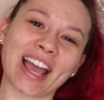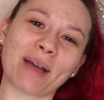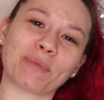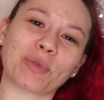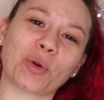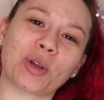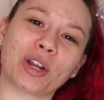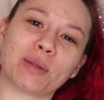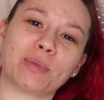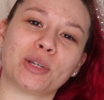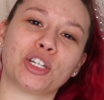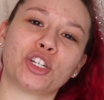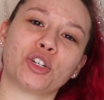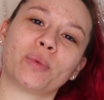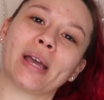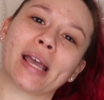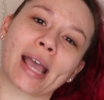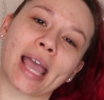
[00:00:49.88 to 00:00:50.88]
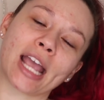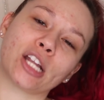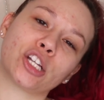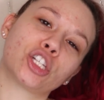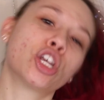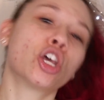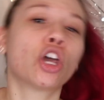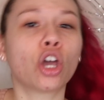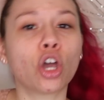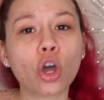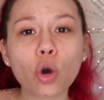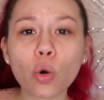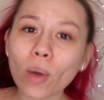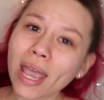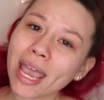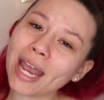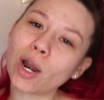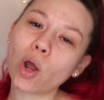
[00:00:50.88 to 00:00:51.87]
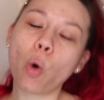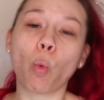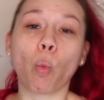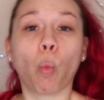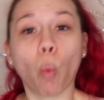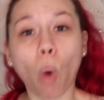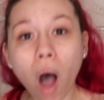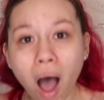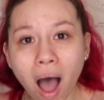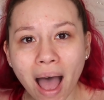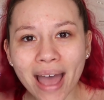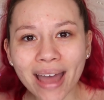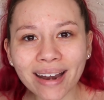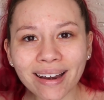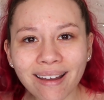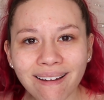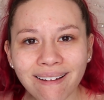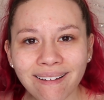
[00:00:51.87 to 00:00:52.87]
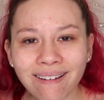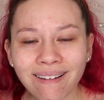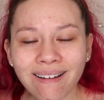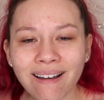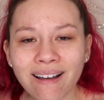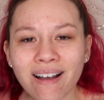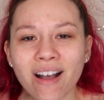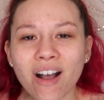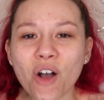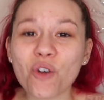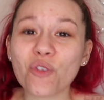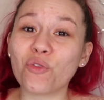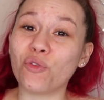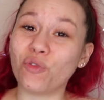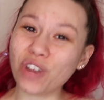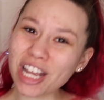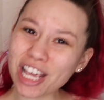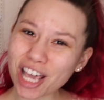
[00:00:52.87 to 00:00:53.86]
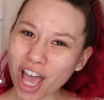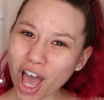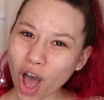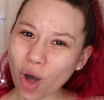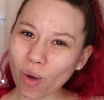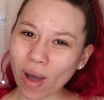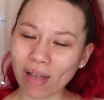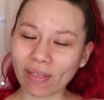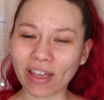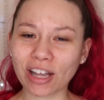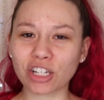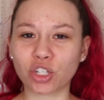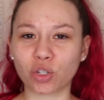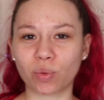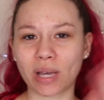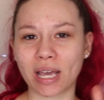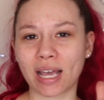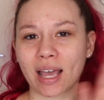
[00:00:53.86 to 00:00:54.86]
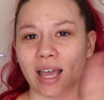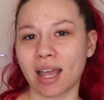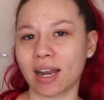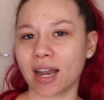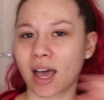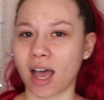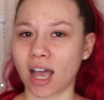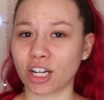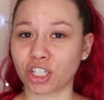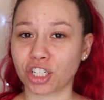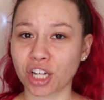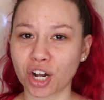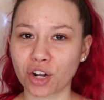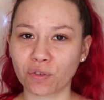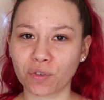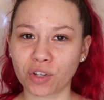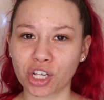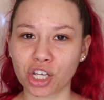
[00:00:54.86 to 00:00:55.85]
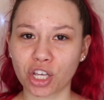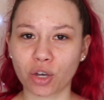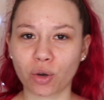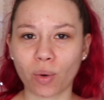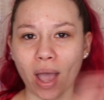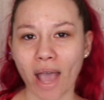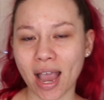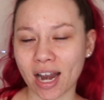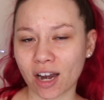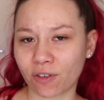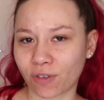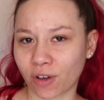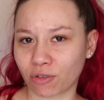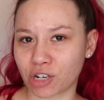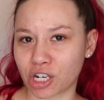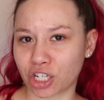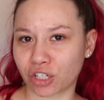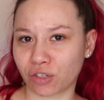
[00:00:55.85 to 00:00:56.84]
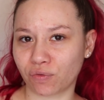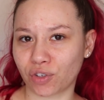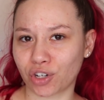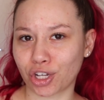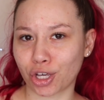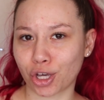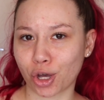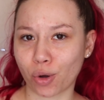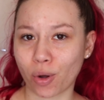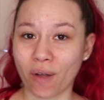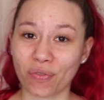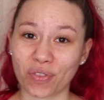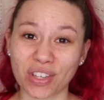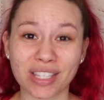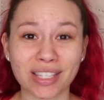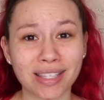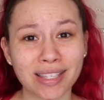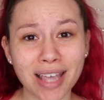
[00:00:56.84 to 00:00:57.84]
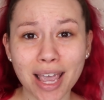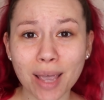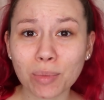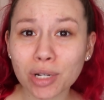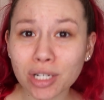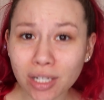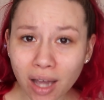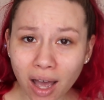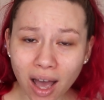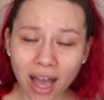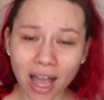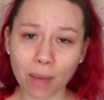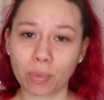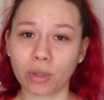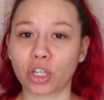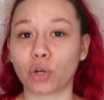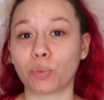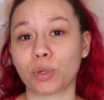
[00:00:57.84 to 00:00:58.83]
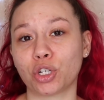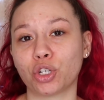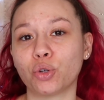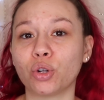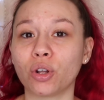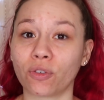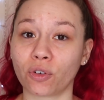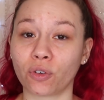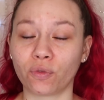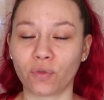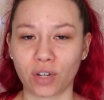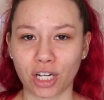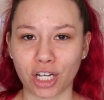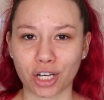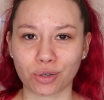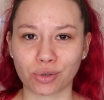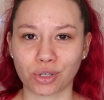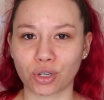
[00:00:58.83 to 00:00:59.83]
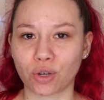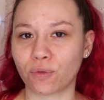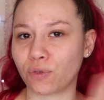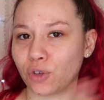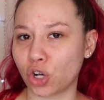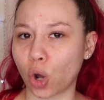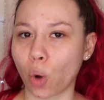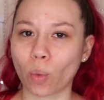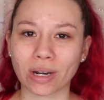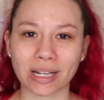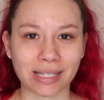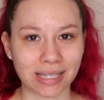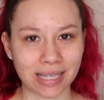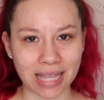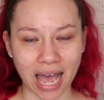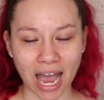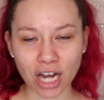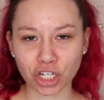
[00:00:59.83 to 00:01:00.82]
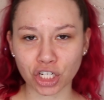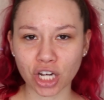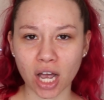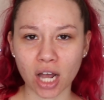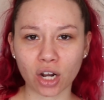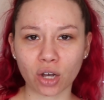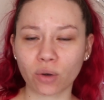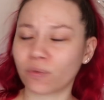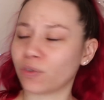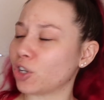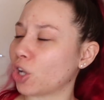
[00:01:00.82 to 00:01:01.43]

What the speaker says: I'm going to be doing a 2-in-1 video. I like doing an eyeshadow video and a foundation video at the same time, but there'll be 2 different videos, so if you don't want to see the eyeshadow, if